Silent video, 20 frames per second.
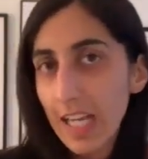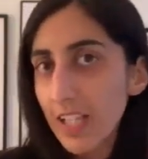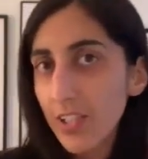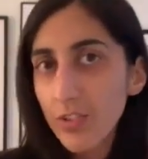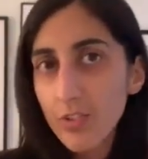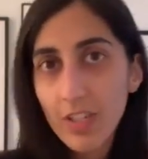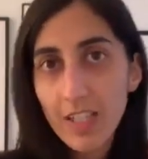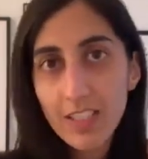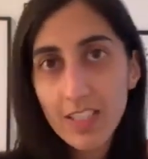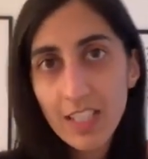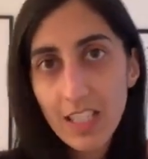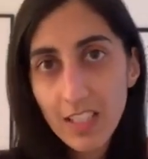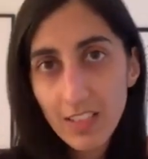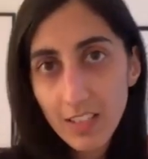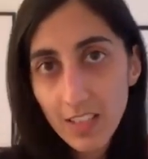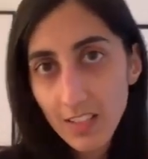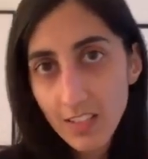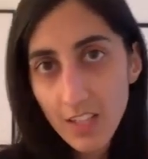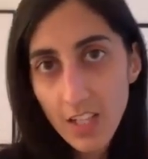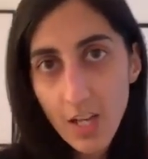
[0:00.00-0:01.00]

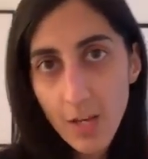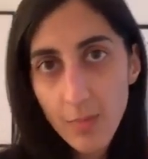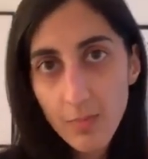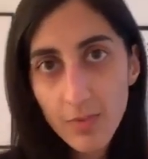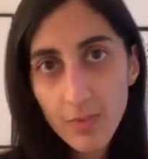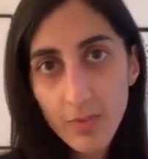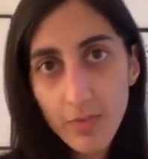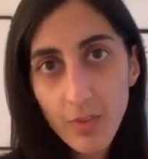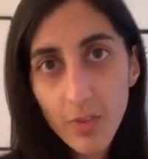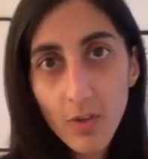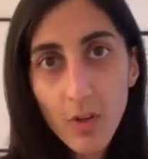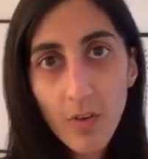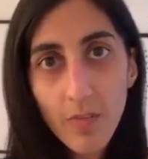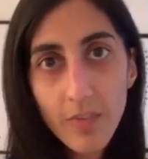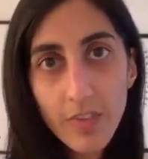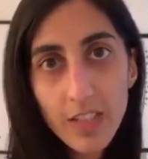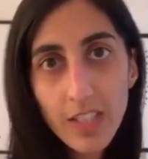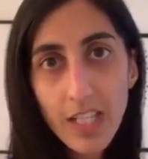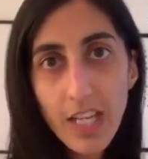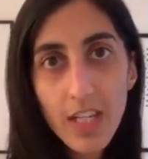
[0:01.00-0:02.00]
interesting in terms of the
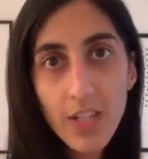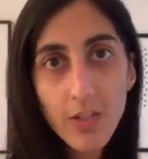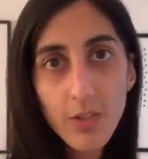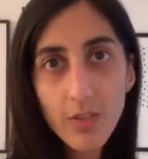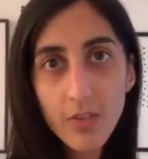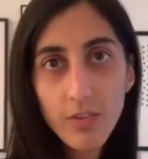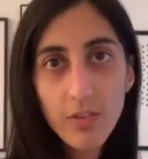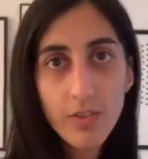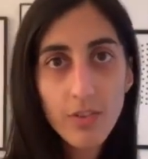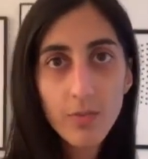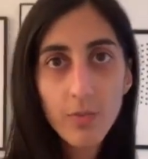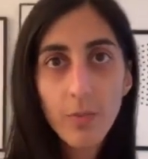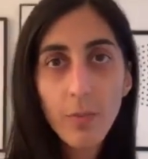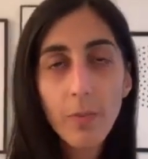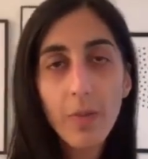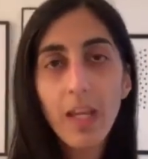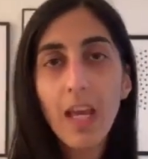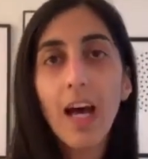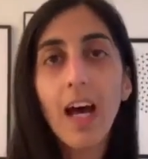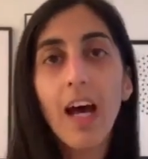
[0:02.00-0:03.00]
conversations
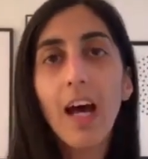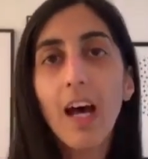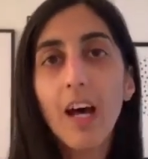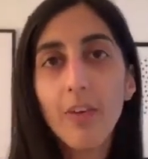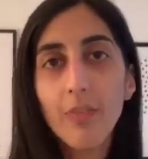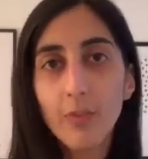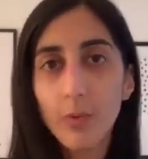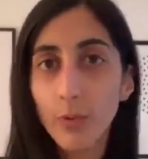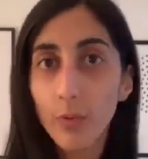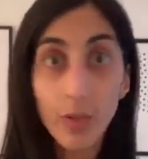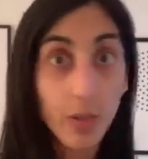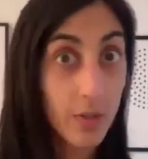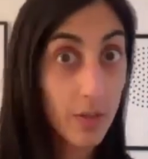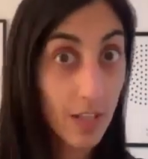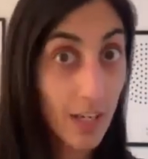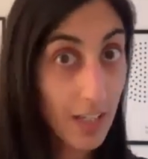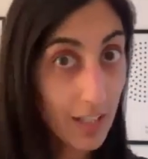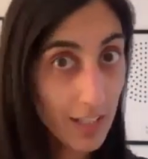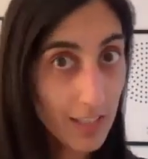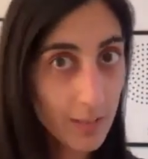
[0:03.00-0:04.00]
that we have, although
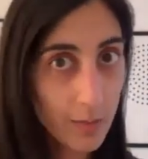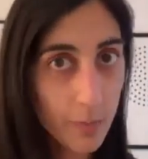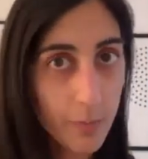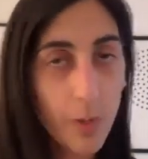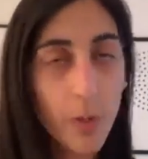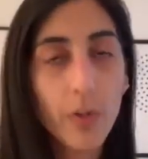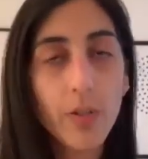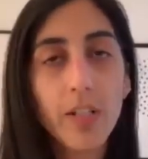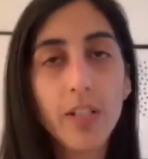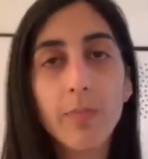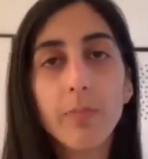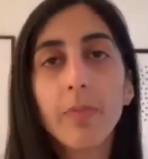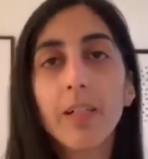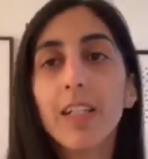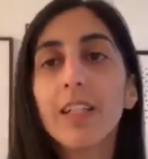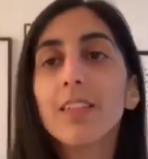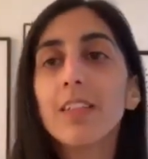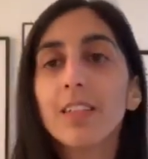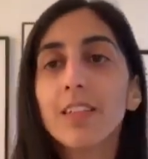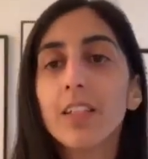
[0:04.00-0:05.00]
that is a bonus.
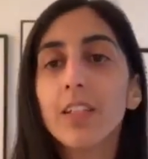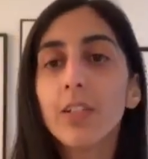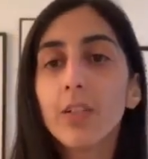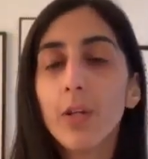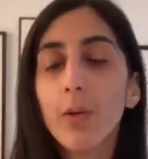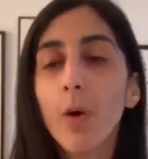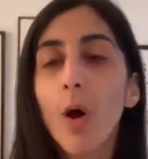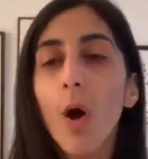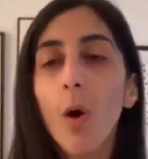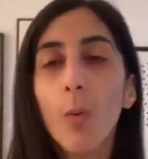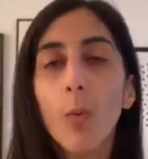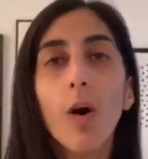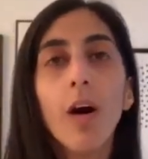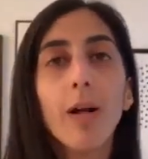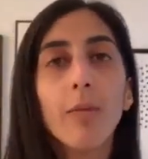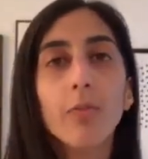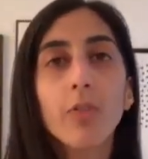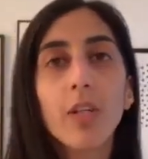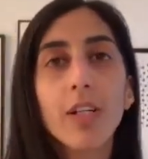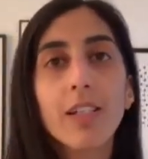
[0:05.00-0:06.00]
But it doesn't,
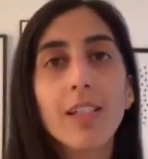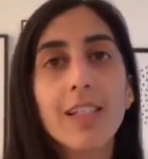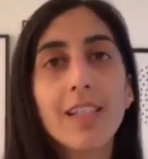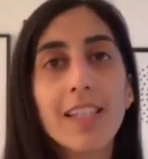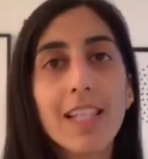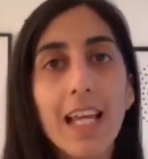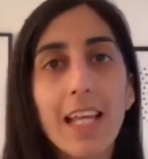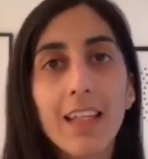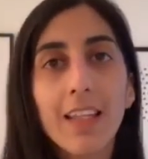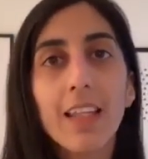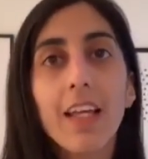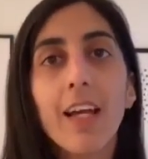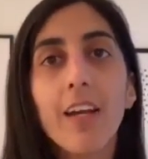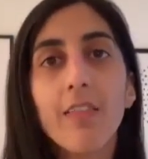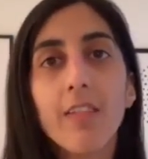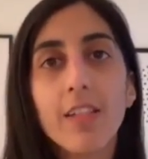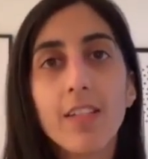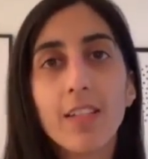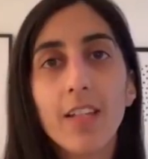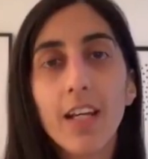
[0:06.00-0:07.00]
what I'm trying to say
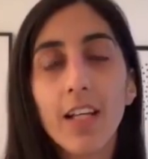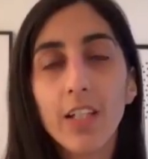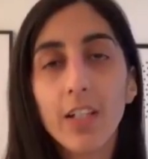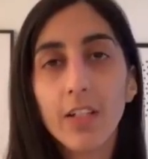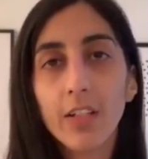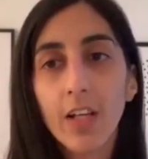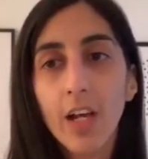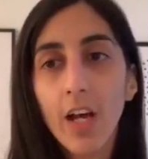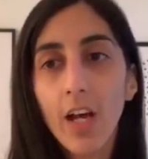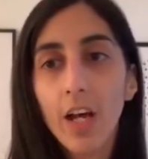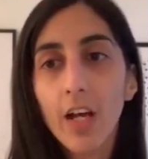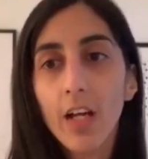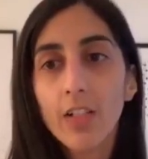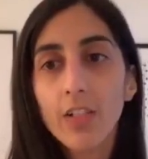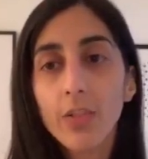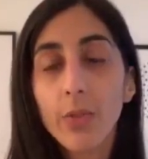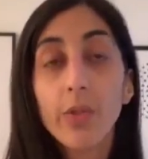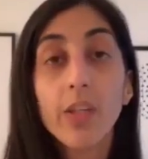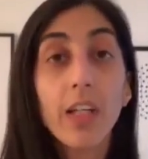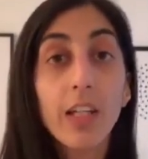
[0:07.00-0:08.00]
there is that
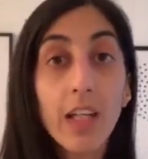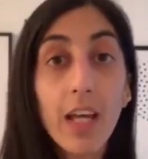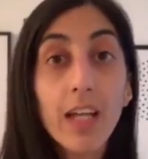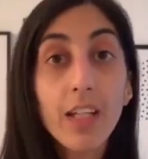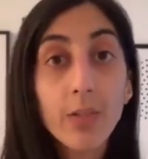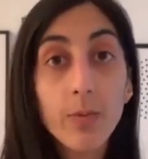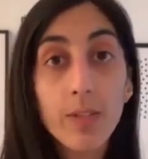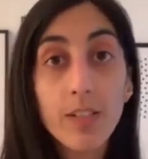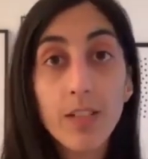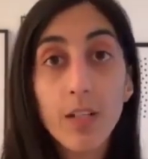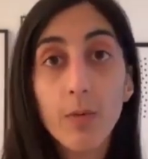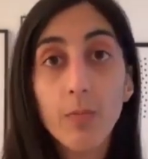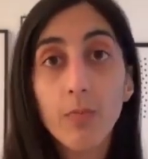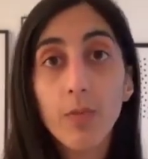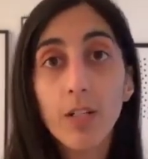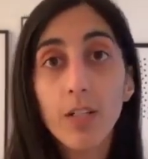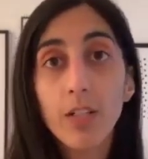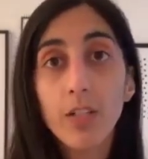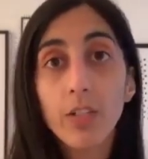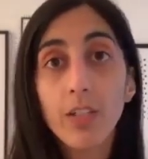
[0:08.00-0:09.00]
to connect with
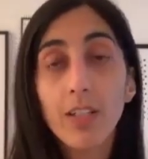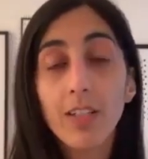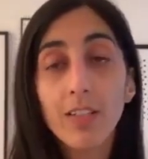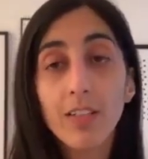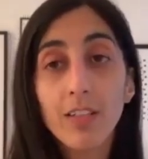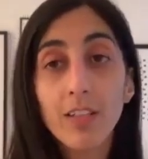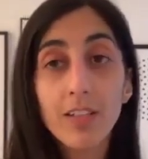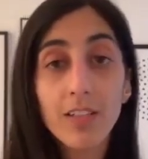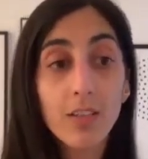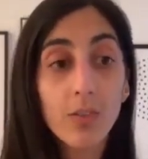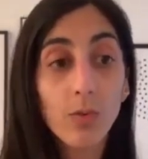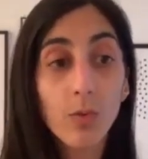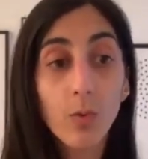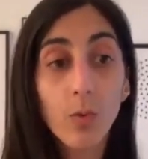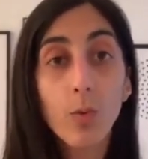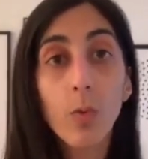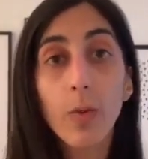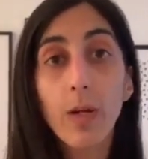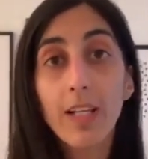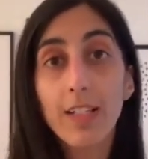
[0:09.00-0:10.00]
someone, it doesn't
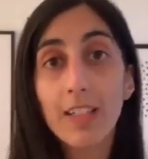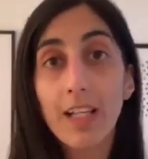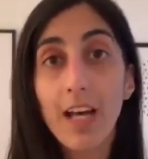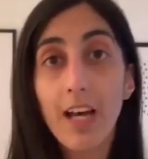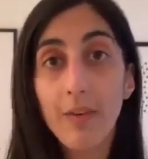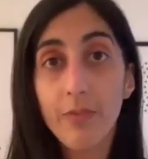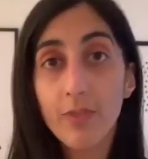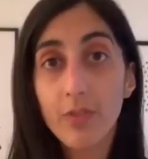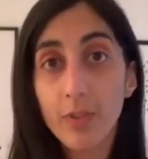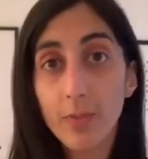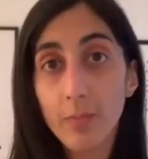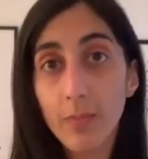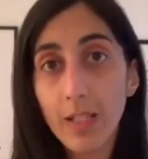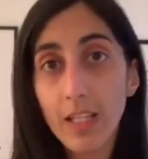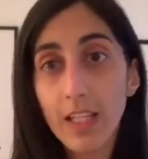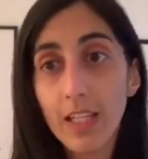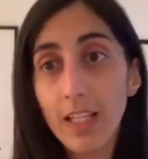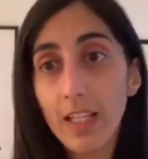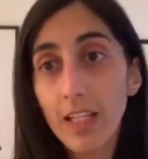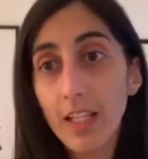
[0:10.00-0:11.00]
always have to
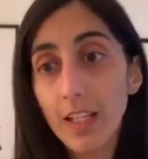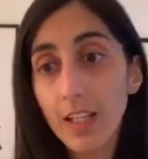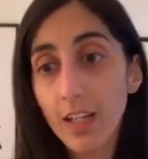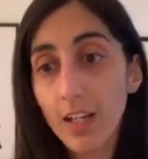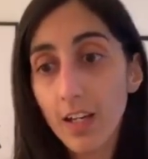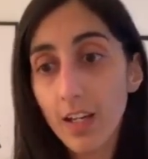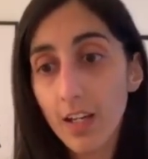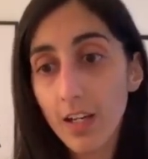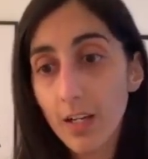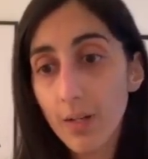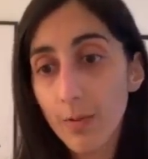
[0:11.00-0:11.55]
be